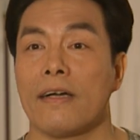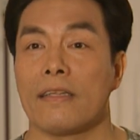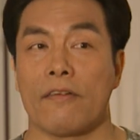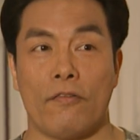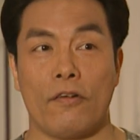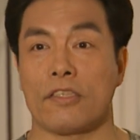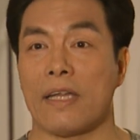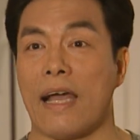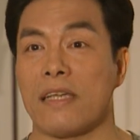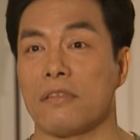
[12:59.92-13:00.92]
The first
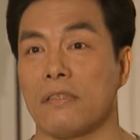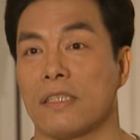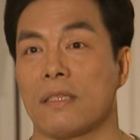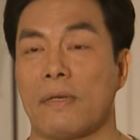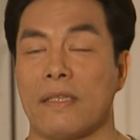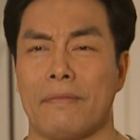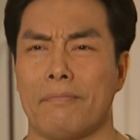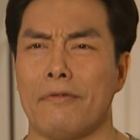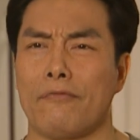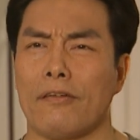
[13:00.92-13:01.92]
they ask you this, but
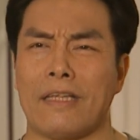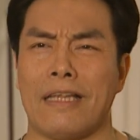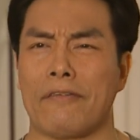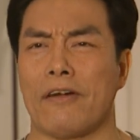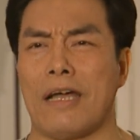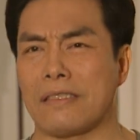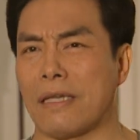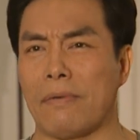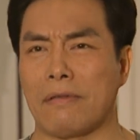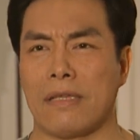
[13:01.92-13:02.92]
before they never ask
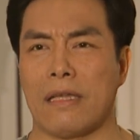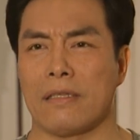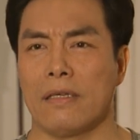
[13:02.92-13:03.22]
about that.